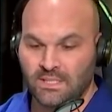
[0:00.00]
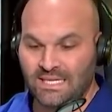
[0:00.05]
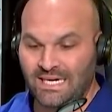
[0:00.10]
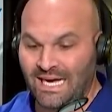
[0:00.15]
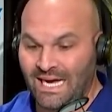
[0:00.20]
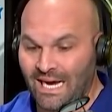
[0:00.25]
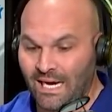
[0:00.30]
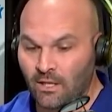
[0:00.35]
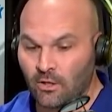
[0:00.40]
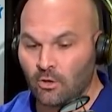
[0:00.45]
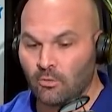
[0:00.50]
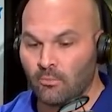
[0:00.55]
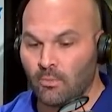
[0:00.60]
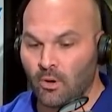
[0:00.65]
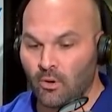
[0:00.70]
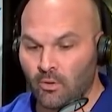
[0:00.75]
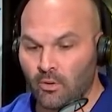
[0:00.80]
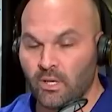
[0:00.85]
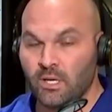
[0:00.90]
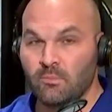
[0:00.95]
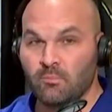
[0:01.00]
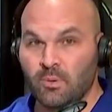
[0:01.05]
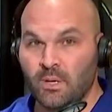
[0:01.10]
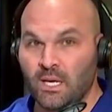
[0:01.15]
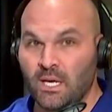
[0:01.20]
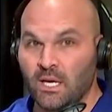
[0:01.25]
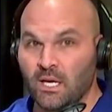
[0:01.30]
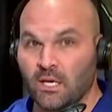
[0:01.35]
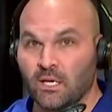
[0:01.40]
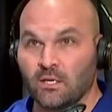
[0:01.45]
Kyler Murray
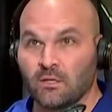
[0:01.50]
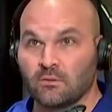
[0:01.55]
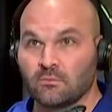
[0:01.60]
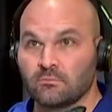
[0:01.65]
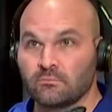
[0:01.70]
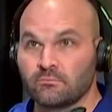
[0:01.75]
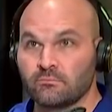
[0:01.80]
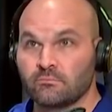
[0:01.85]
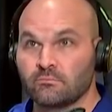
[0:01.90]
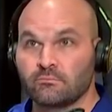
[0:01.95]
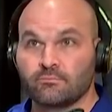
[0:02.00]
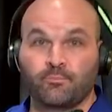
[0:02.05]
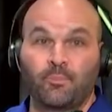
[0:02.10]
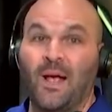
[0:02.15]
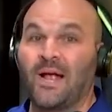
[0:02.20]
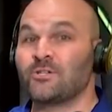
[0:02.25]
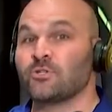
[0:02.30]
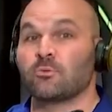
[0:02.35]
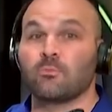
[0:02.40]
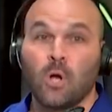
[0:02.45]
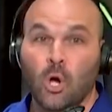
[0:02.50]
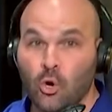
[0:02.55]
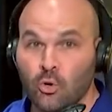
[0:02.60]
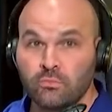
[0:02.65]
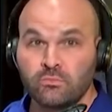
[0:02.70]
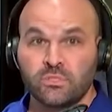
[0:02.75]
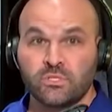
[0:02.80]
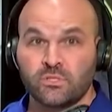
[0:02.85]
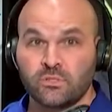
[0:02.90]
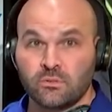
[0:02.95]
being Patrick
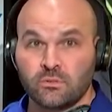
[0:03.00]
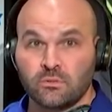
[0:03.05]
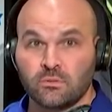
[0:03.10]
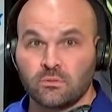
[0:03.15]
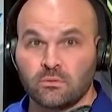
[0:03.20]
Mahomes,